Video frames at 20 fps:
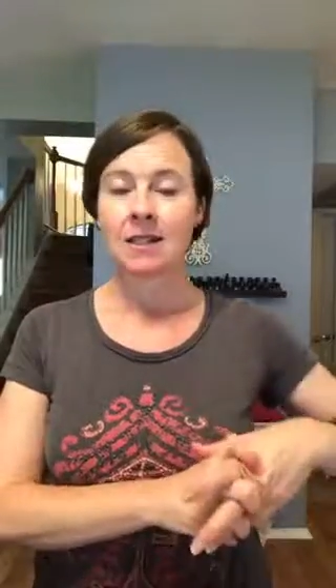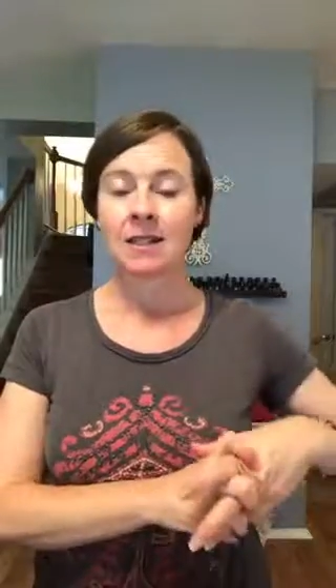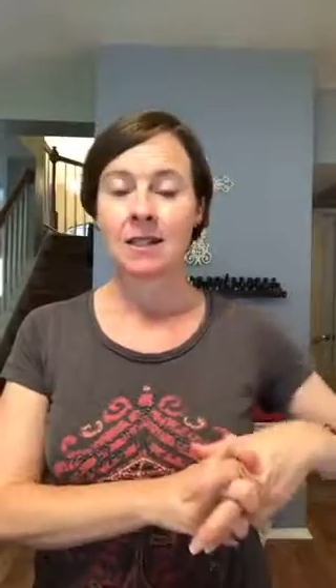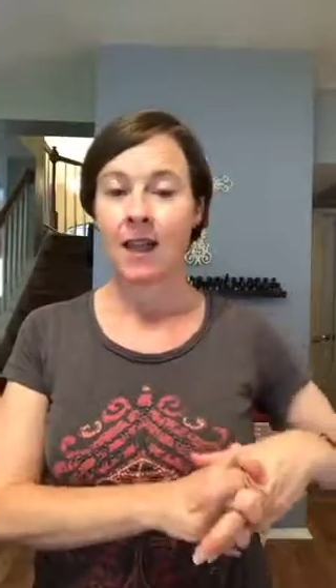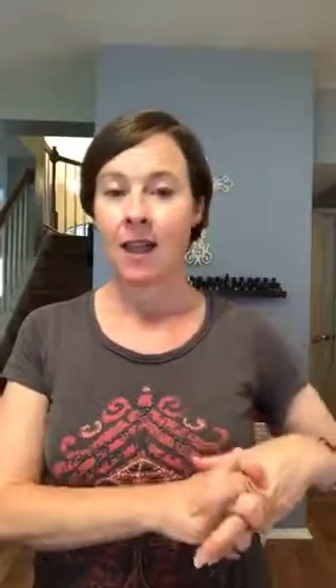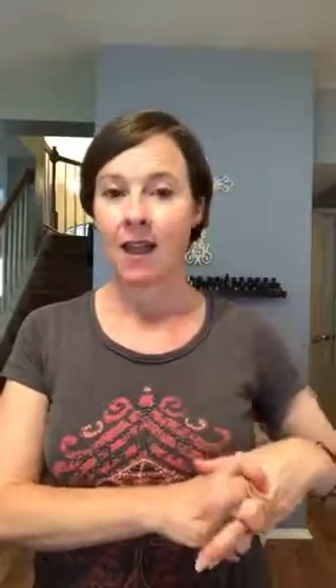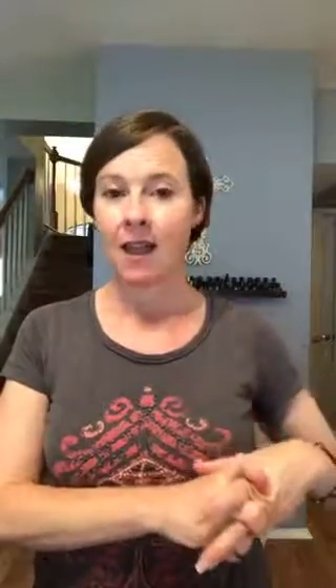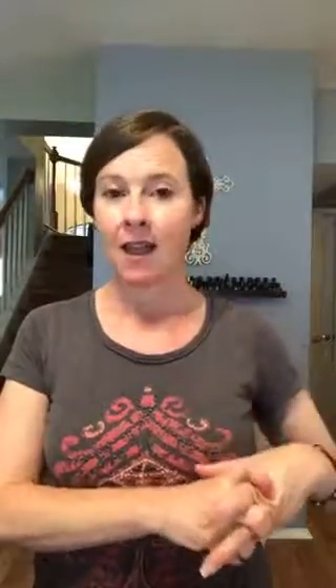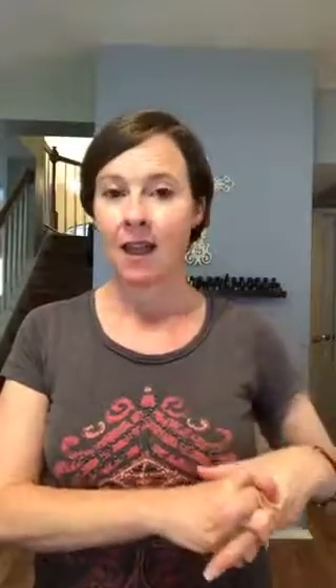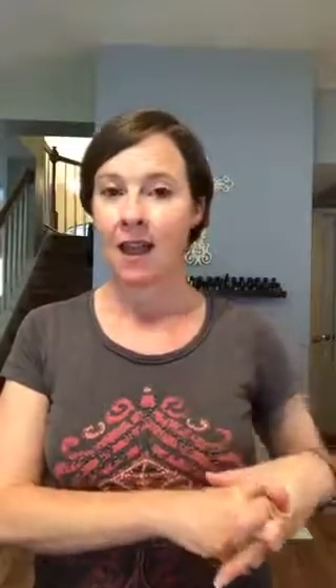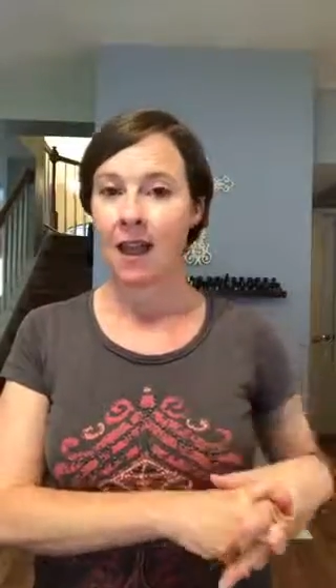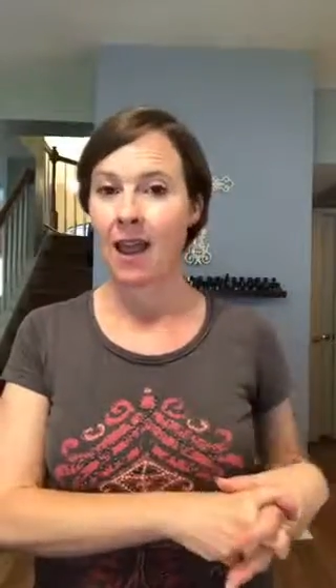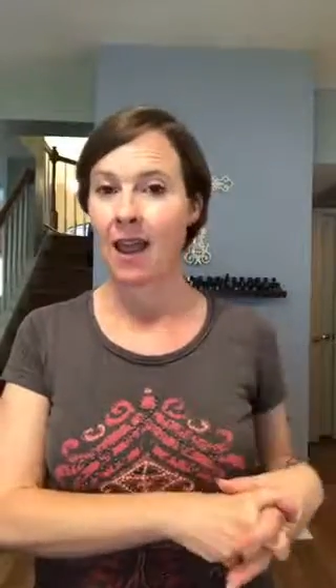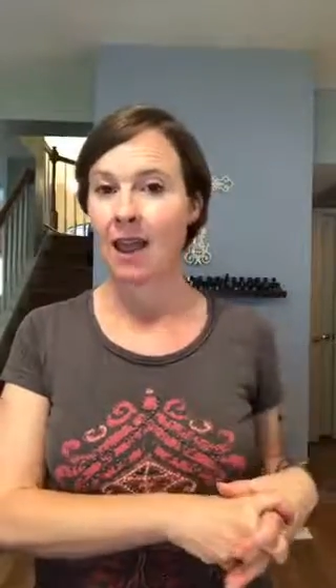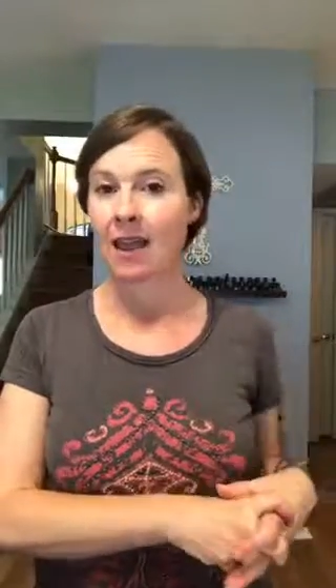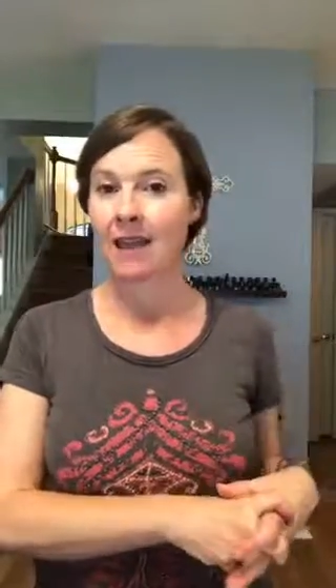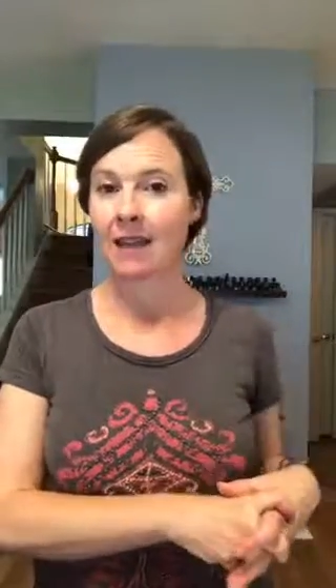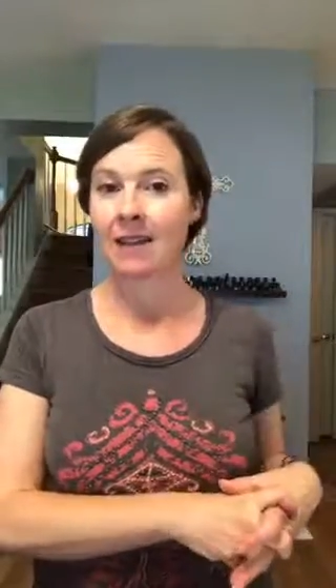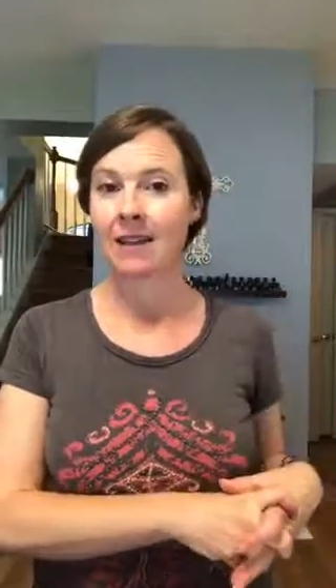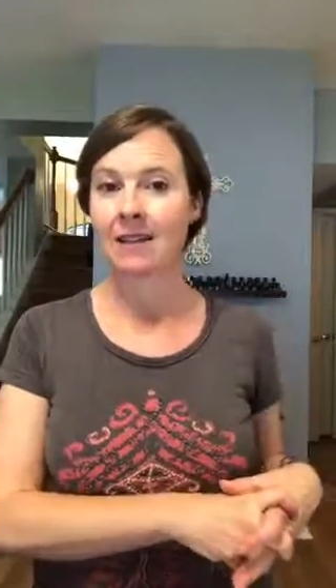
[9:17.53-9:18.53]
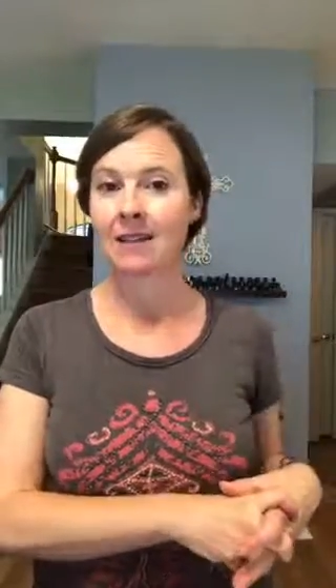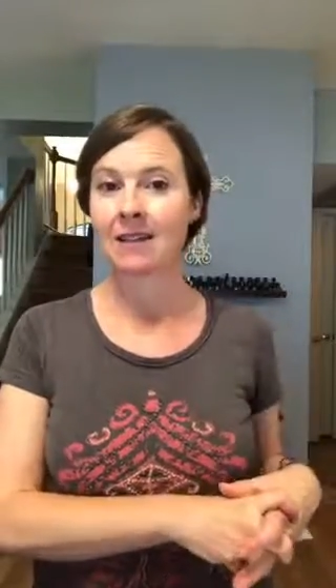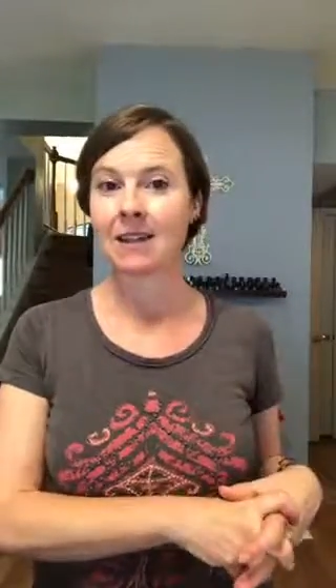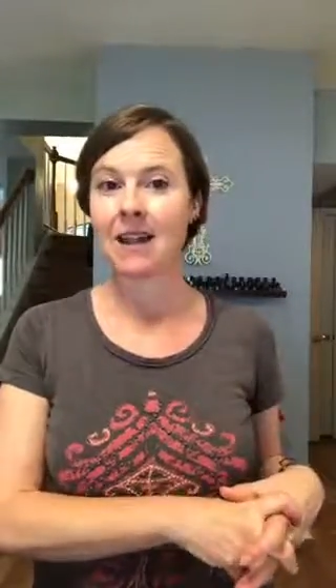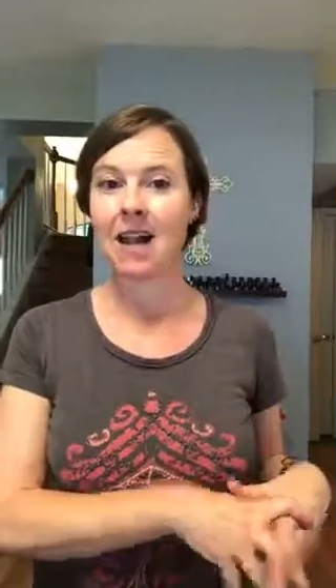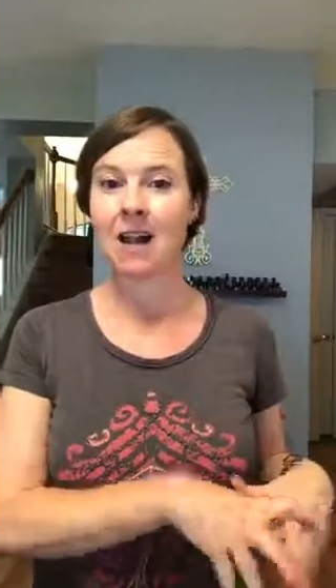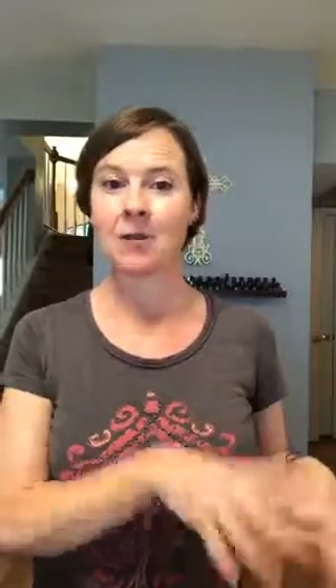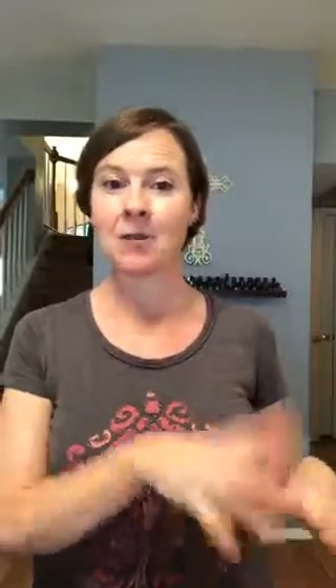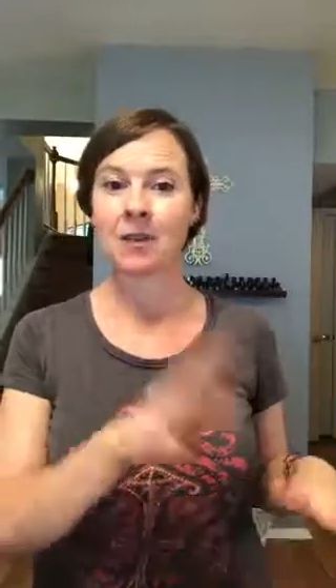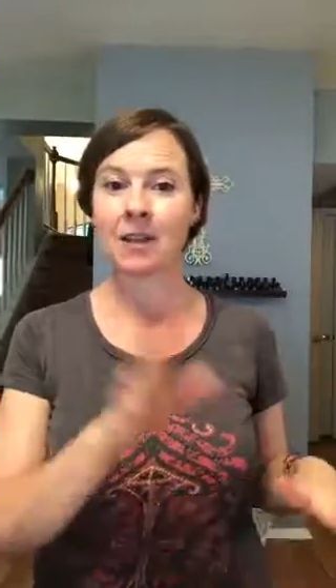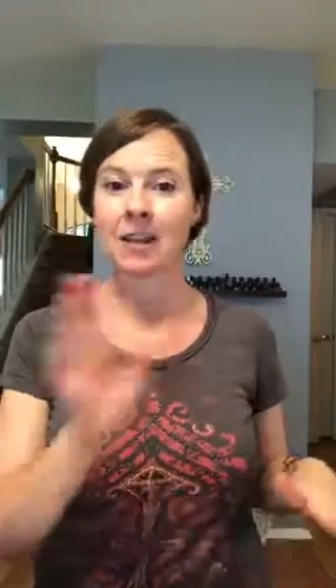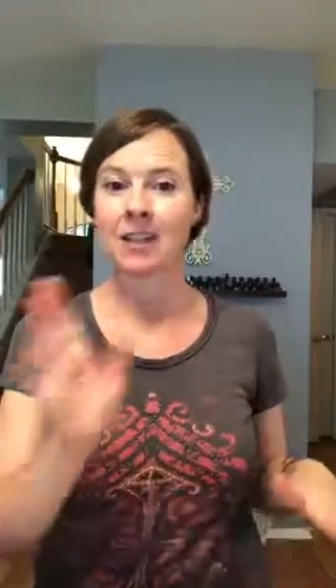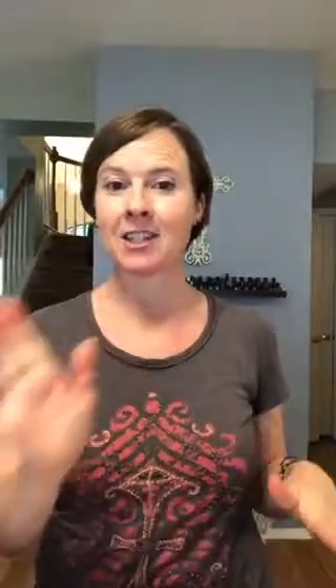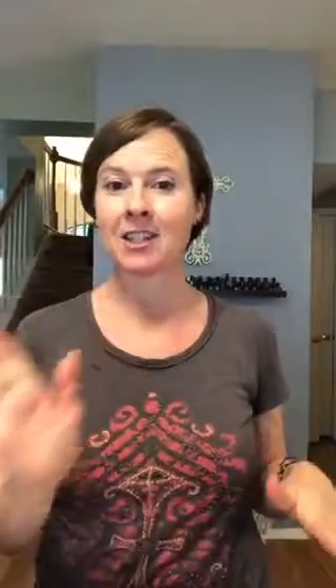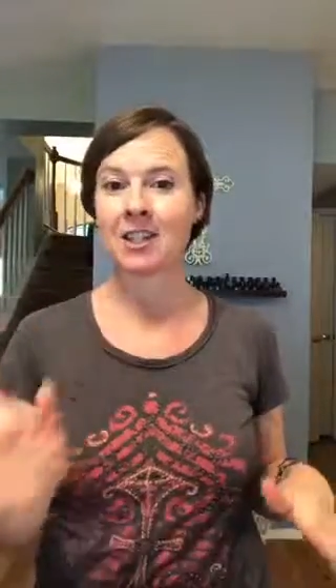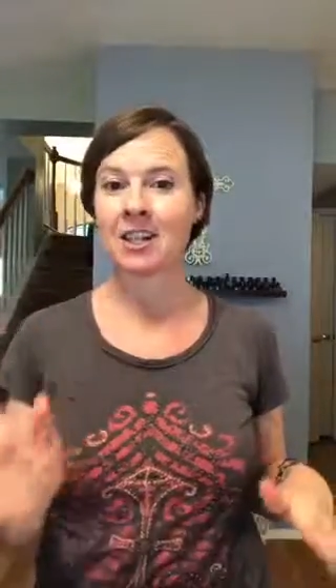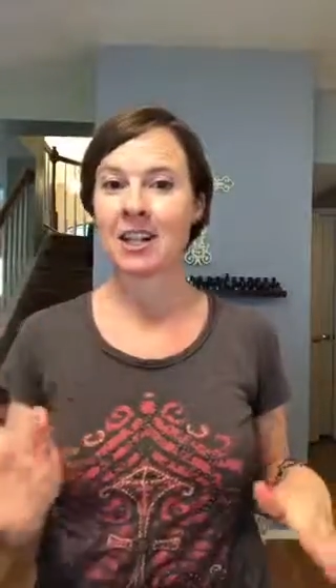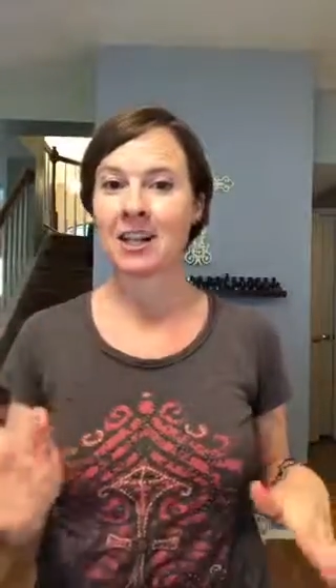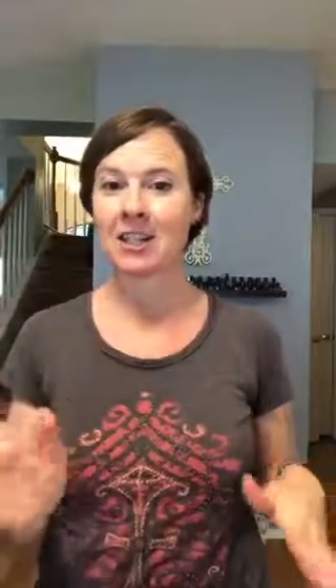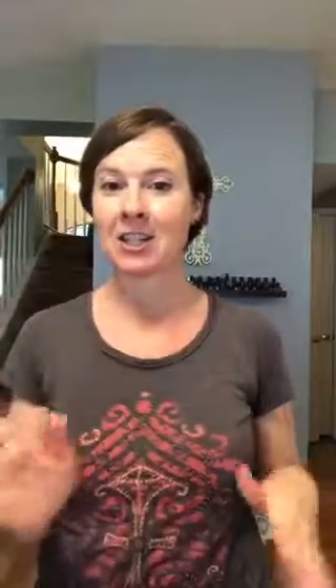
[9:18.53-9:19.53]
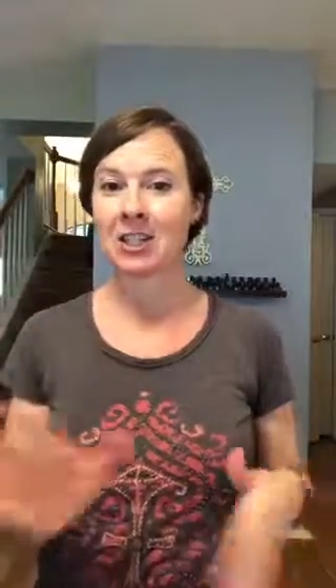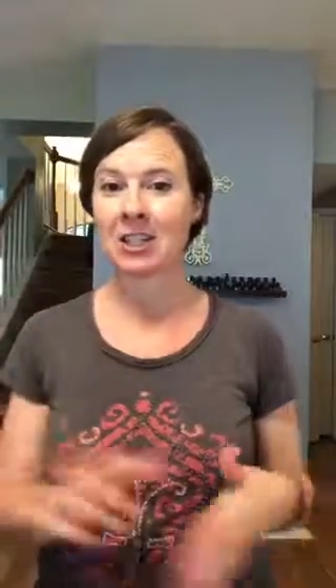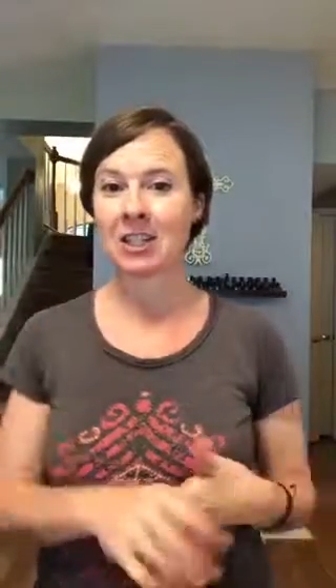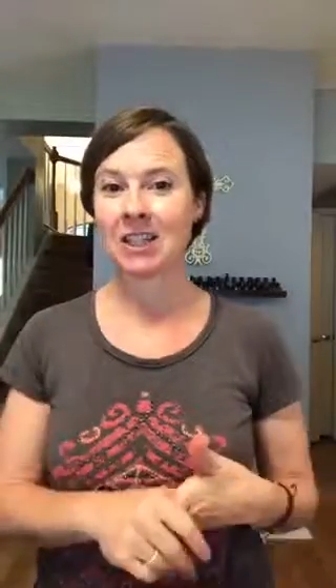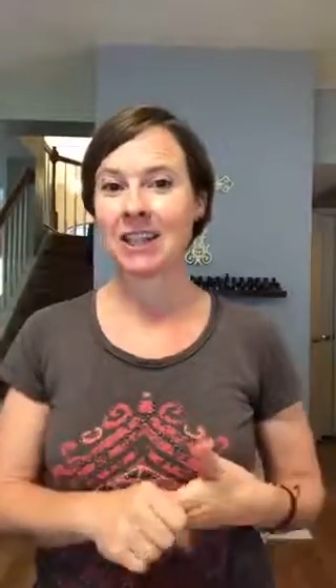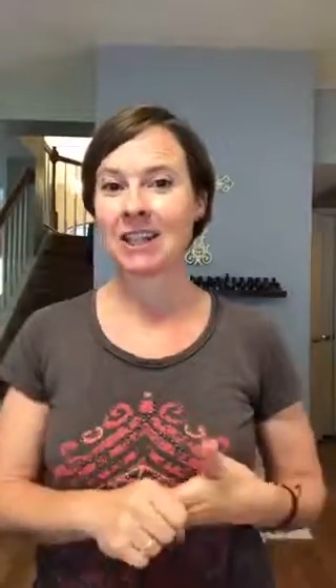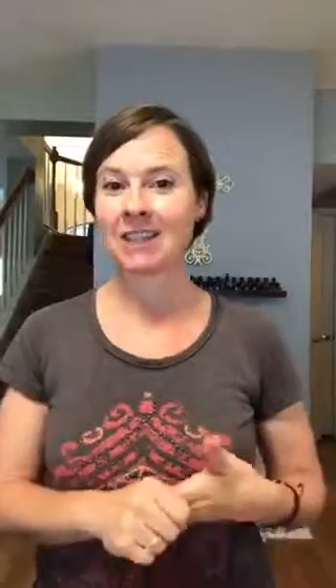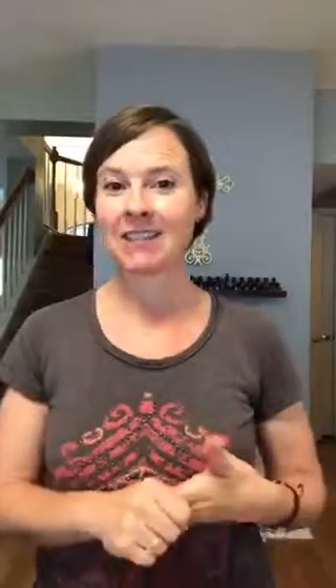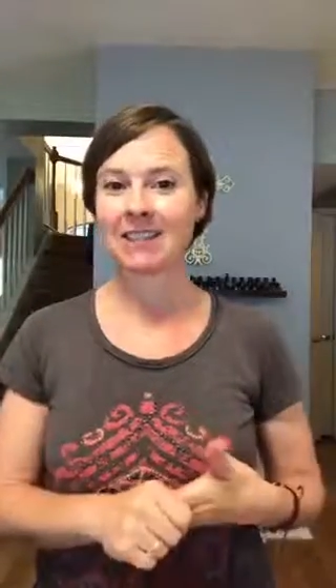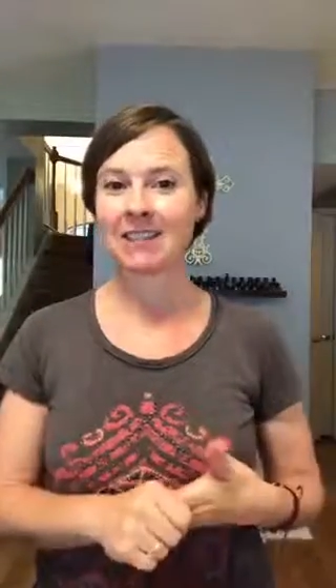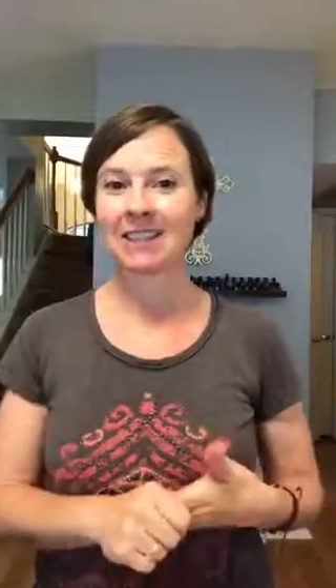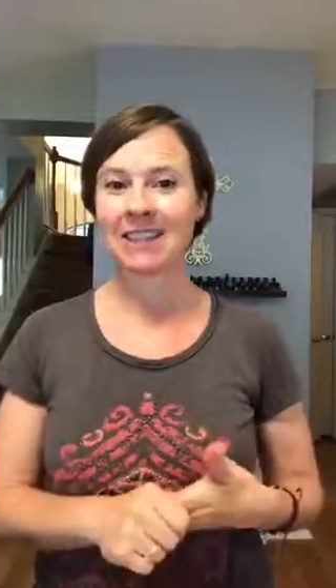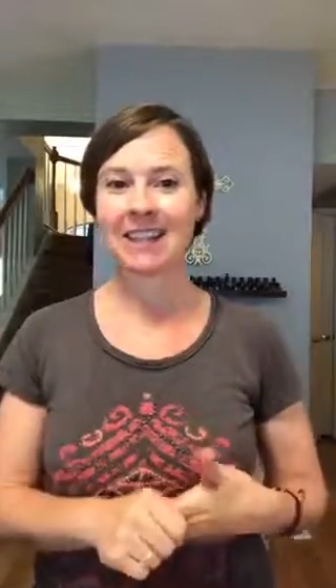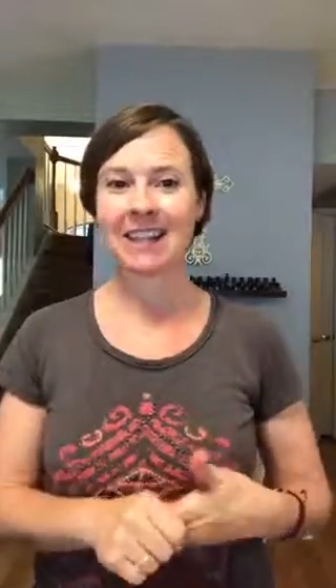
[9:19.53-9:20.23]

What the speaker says: day, and I will catch you guys all later.